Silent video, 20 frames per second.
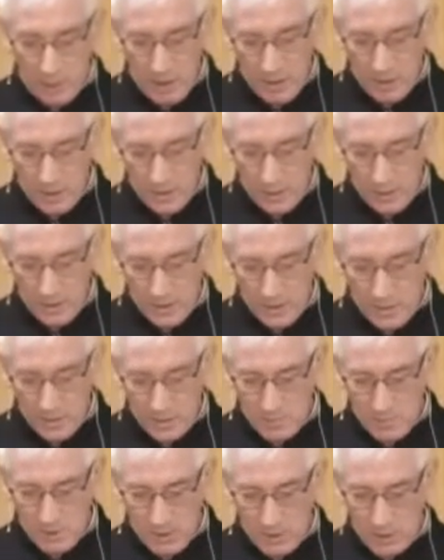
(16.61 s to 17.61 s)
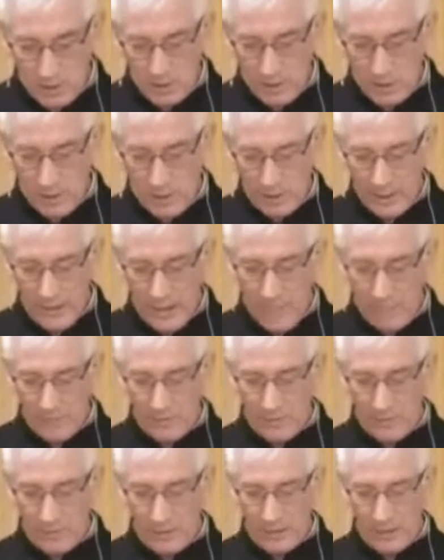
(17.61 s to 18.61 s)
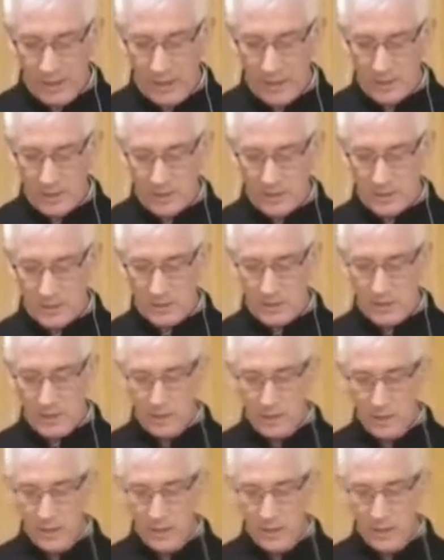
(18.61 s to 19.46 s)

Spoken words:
I've already spoken on a couple of occasions